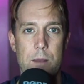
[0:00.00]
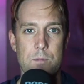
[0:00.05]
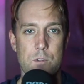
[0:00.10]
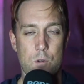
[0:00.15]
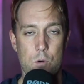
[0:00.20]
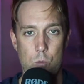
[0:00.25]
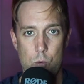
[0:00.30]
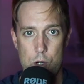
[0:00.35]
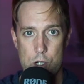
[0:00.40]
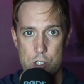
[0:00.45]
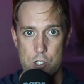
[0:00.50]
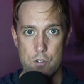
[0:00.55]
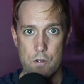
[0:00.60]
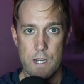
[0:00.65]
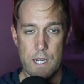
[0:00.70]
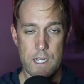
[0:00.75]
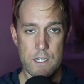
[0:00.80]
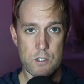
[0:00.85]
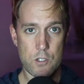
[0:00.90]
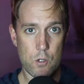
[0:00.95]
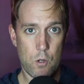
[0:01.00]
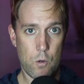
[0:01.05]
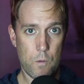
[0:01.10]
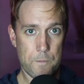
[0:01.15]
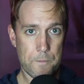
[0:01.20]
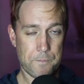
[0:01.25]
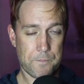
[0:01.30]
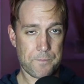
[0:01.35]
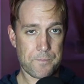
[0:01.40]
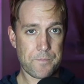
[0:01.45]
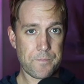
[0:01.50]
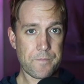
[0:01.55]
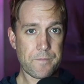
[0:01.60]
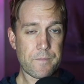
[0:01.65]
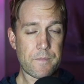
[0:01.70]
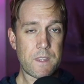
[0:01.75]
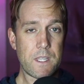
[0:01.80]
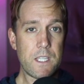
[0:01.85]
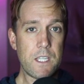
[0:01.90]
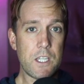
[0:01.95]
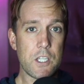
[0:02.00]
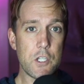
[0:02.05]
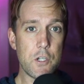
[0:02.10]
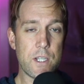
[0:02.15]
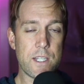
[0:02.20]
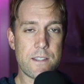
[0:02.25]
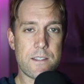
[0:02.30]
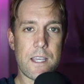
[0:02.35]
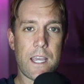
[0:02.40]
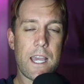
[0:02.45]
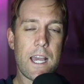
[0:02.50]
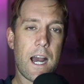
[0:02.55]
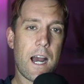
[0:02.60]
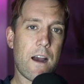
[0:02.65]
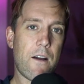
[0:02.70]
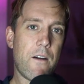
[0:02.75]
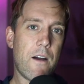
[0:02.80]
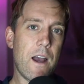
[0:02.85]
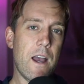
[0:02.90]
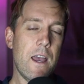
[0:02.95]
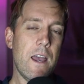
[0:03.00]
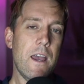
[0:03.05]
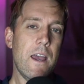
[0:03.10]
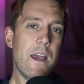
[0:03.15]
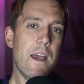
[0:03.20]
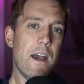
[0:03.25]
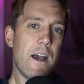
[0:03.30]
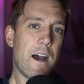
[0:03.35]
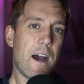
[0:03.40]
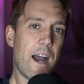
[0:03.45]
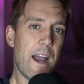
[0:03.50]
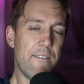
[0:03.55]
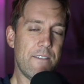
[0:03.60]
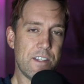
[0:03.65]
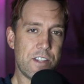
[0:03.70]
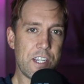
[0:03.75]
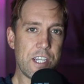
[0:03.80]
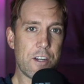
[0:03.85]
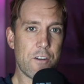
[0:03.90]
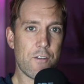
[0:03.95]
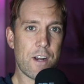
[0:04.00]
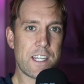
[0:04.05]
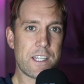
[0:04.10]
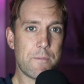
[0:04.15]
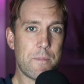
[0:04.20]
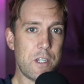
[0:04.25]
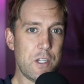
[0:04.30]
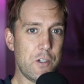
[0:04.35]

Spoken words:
So it works great. So you can say, oh, I have the secret recipe.